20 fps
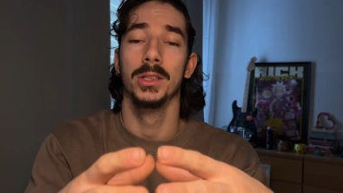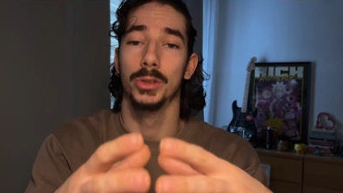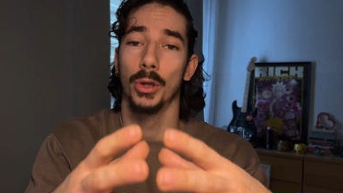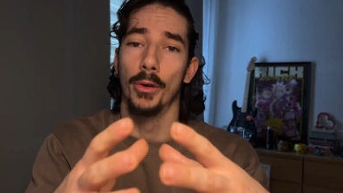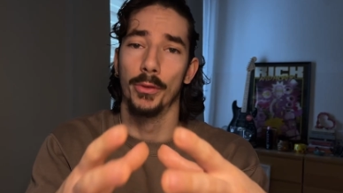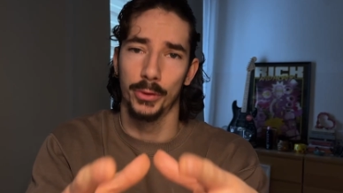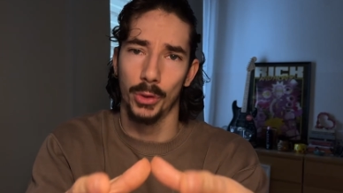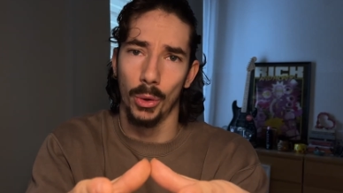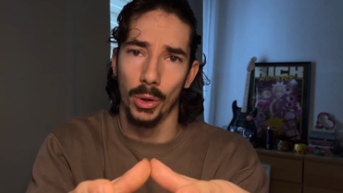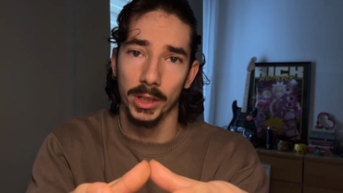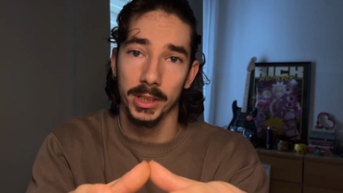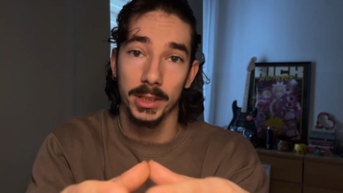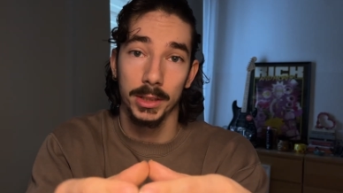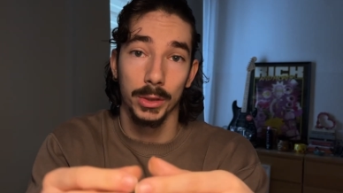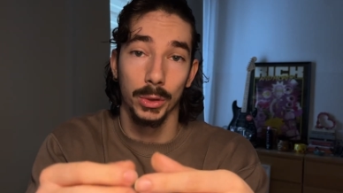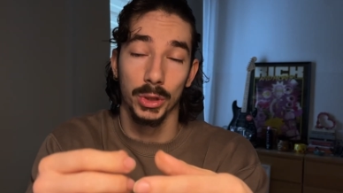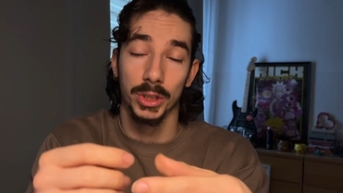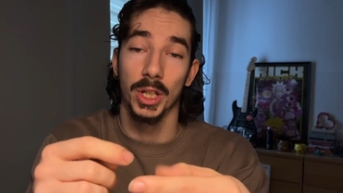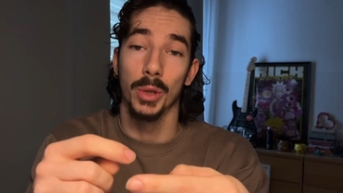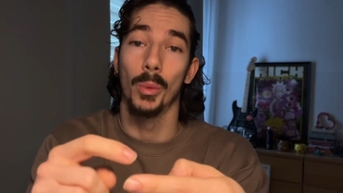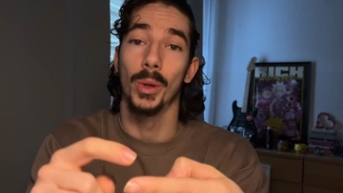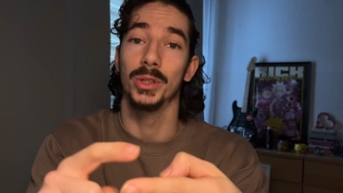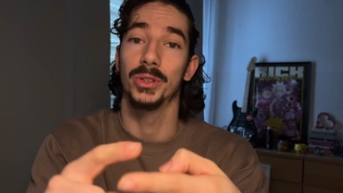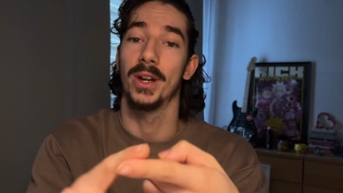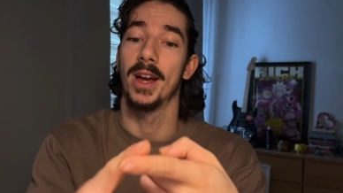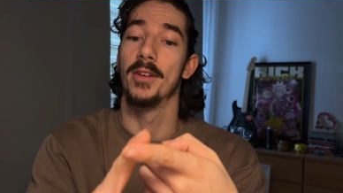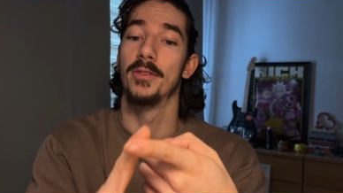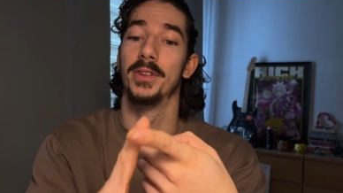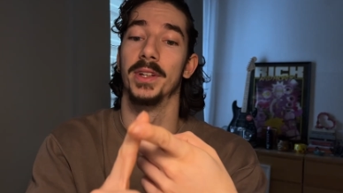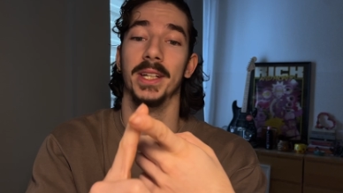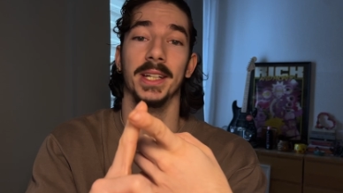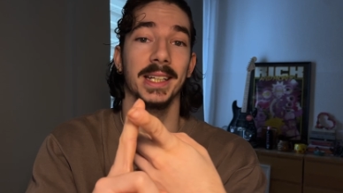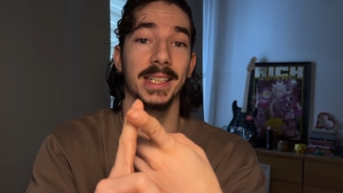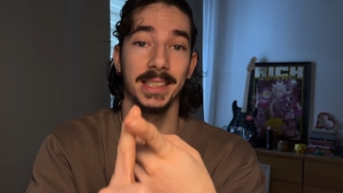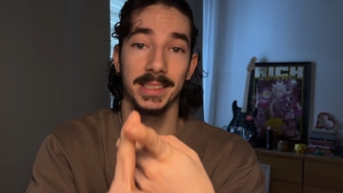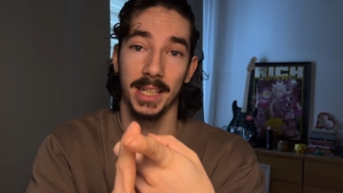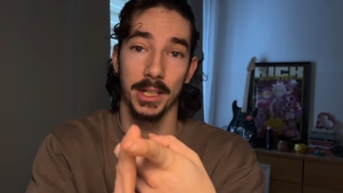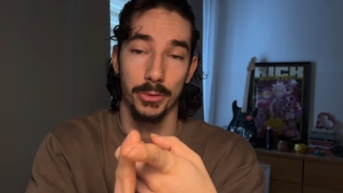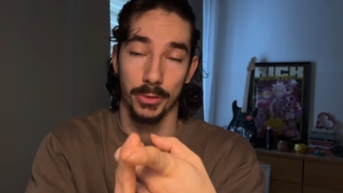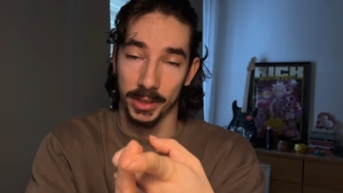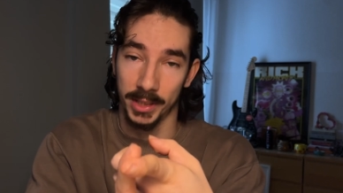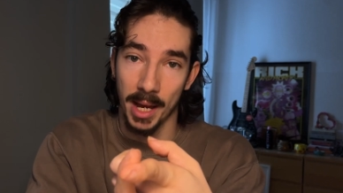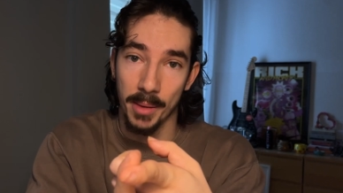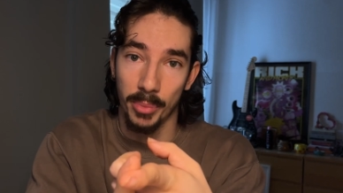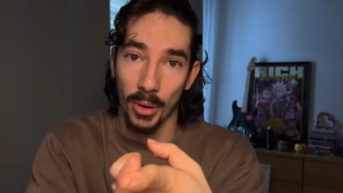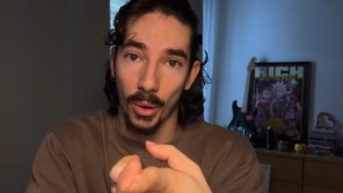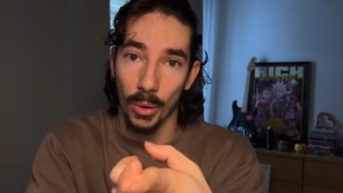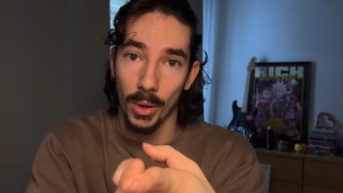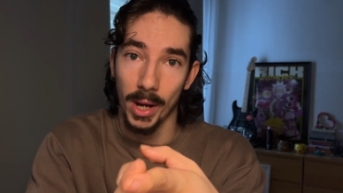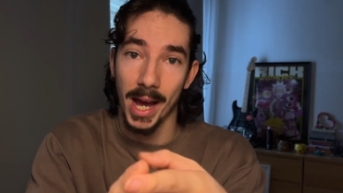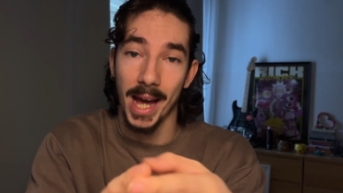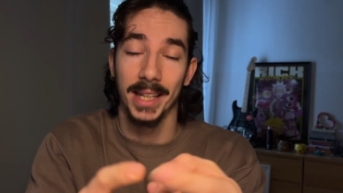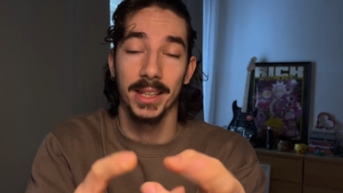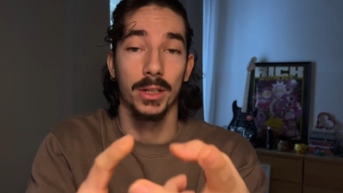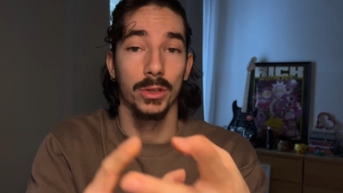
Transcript: So of course, you still want to have an eccentric tempo and